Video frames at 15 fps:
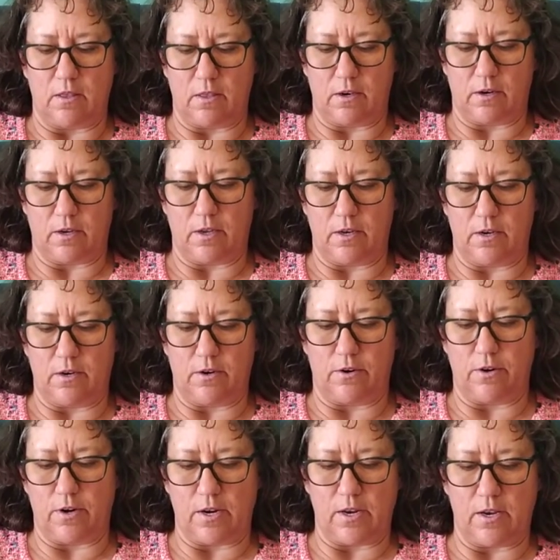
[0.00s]
They're kind of
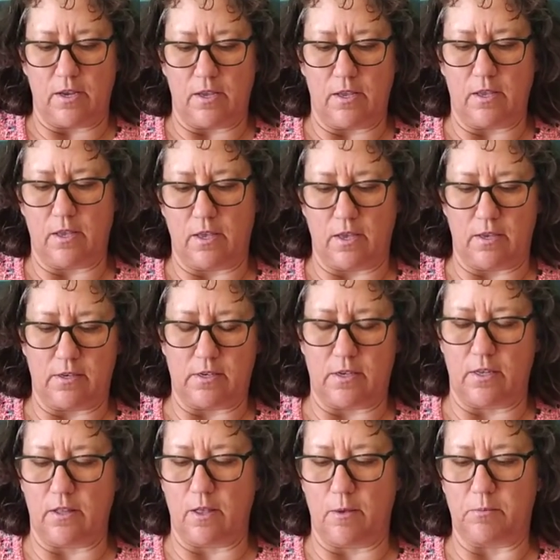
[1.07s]
dirty
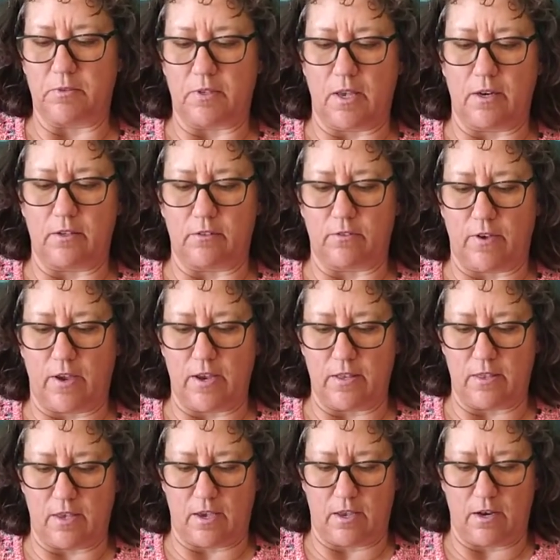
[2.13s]
until I'm satisfied
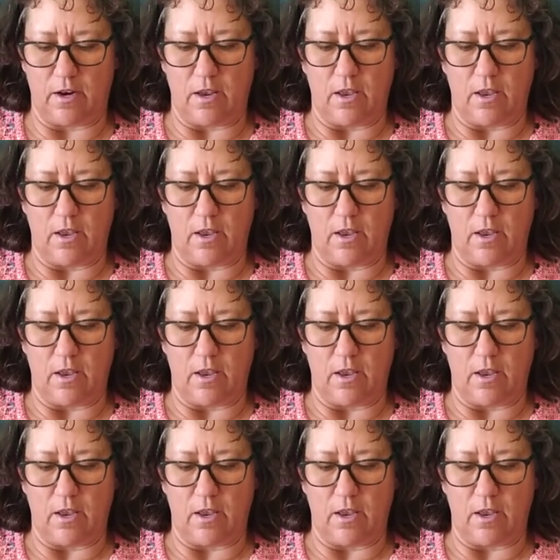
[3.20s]
that